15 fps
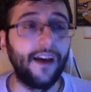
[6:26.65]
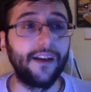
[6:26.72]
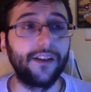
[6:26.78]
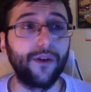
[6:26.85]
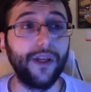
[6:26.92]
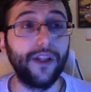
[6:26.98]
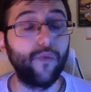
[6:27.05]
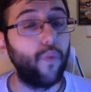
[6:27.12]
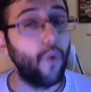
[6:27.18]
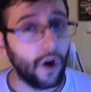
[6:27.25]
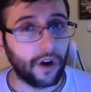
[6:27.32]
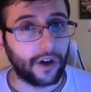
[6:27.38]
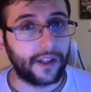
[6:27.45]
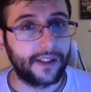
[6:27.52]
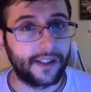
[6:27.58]
So it
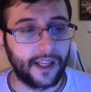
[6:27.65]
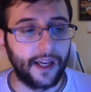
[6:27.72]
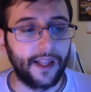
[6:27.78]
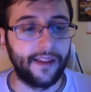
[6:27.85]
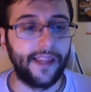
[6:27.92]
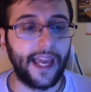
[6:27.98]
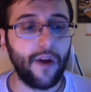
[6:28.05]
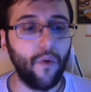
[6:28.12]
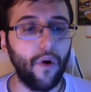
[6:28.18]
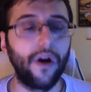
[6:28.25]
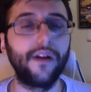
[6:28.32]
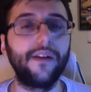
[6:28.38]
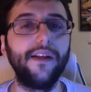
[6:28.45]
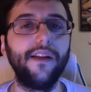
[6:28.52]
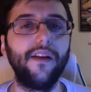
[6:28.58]
works. They
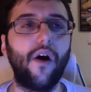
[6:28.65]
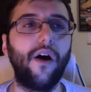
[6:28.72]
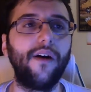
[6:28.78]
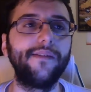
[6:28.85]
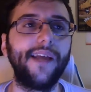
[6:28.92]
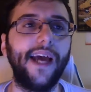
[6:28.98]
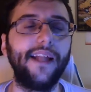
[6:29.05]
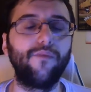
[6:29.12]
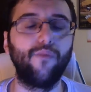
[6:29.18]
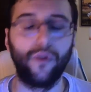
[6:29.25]
worked it on that.